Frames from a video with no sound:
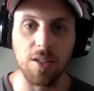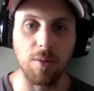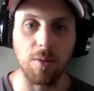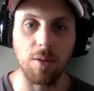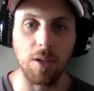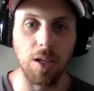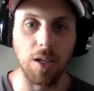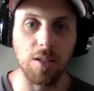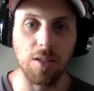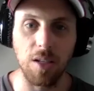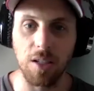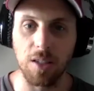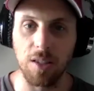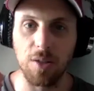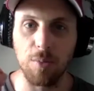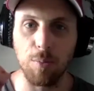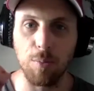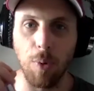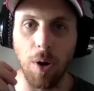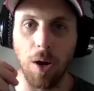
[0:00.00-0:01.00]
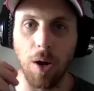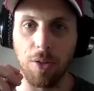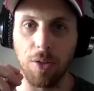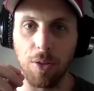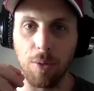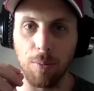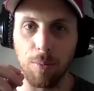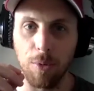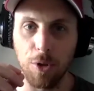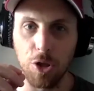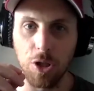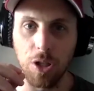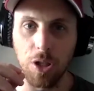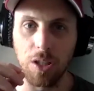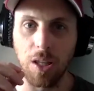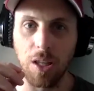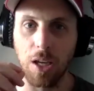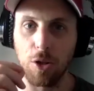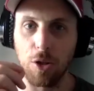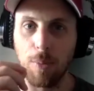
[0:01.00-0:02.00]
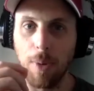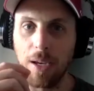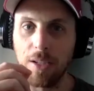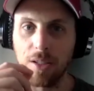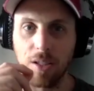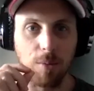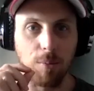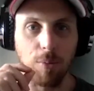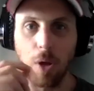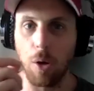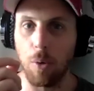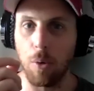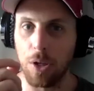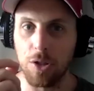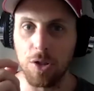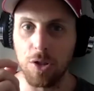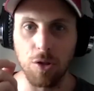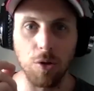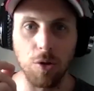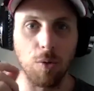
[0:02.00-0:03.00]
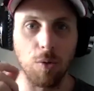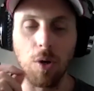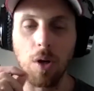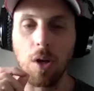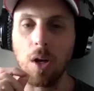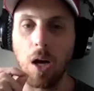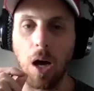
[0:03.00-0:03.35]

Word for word: And it's like this breath machine that you basically blow into.